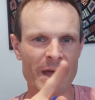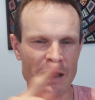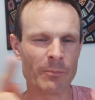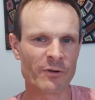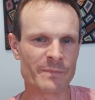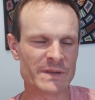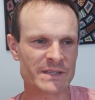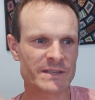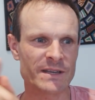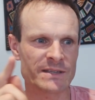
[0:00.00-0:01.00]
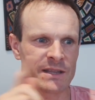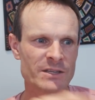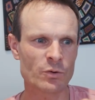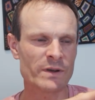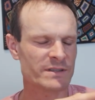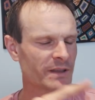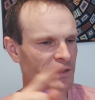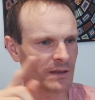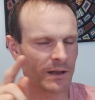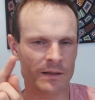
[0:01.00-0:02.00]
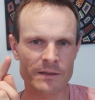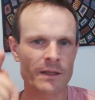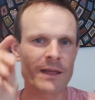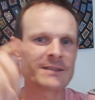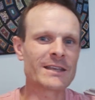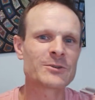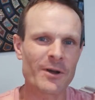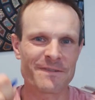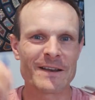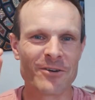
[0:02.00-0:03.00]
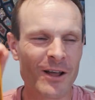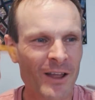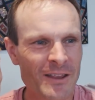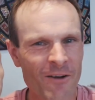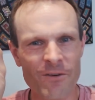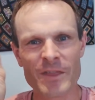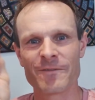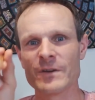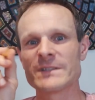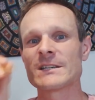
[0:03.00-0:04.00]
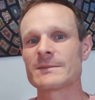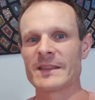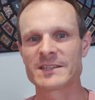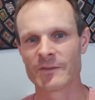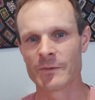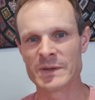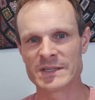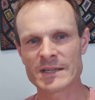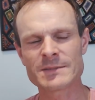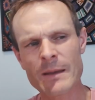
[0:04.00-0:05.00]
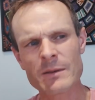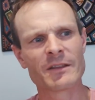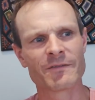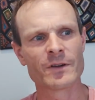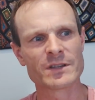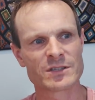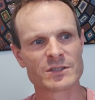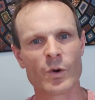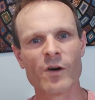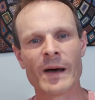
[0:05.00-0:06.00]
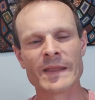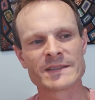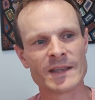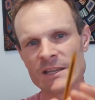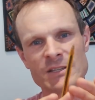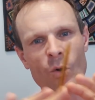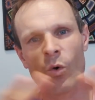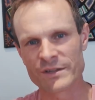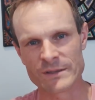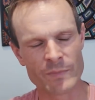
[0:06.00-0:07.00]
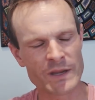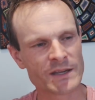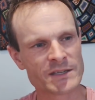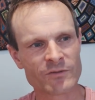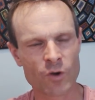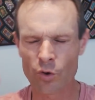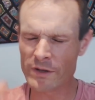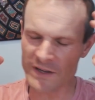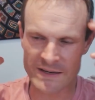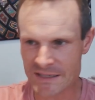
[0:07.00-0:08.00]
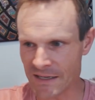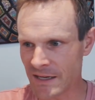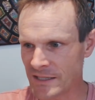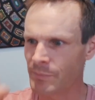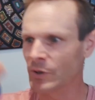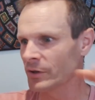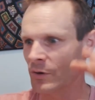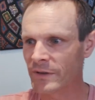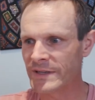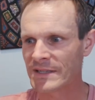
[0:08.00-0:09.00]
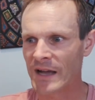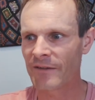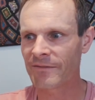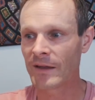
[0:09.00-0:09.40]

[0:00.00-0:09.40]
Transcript: a number of businesses, and there's always it's quite funny, right? Like I find the first 6 months of a business, maybe the first 12 months, is awesome because you've got all these ideas, you're building all this stuff.